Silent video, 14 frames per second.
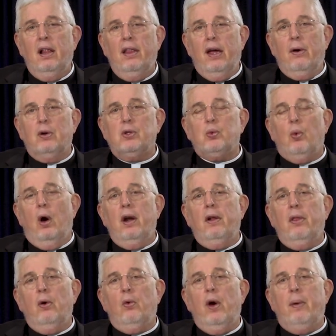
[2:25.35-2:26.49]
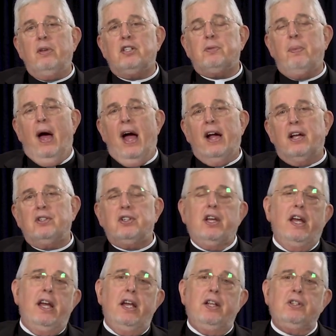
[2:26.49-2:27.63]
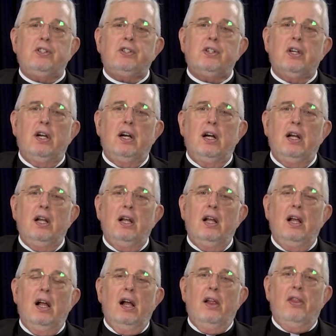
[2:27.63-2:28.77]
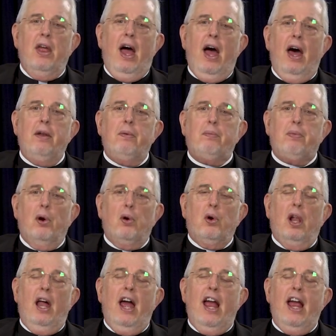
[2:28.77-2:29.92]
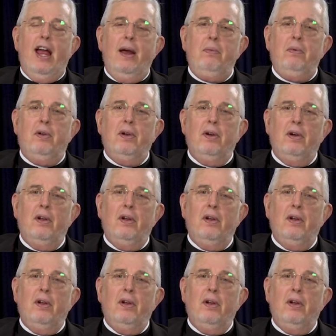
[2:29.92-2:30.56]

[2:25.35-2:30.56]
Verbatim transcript: there was one of the women's magazines that proclaimed